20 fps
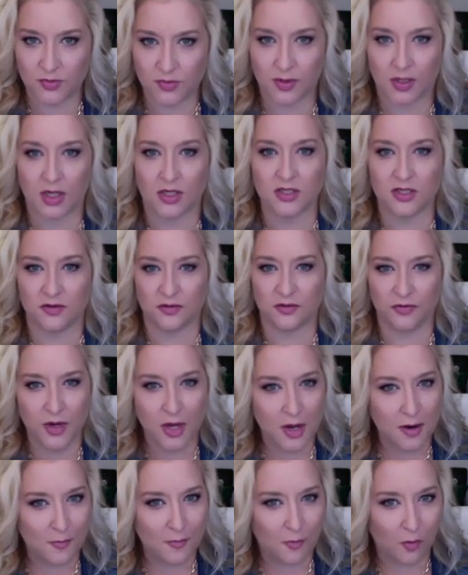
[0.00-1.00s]
because of
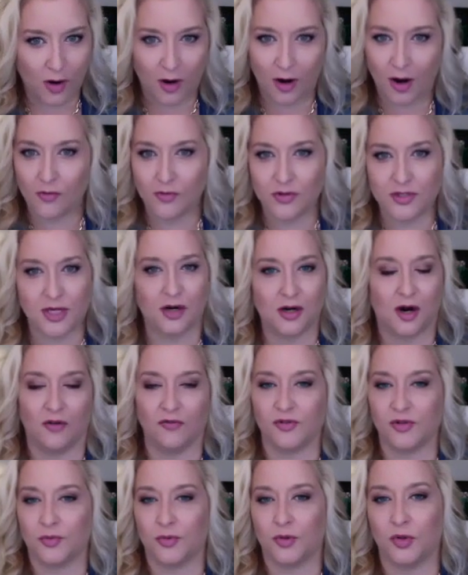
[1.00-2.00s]
where I was
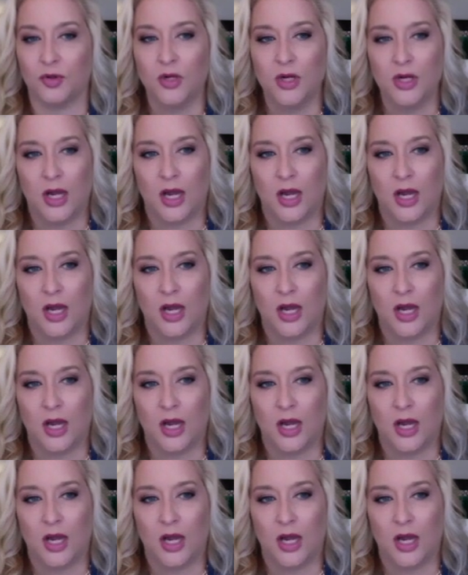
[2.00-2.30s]
uncomfortable.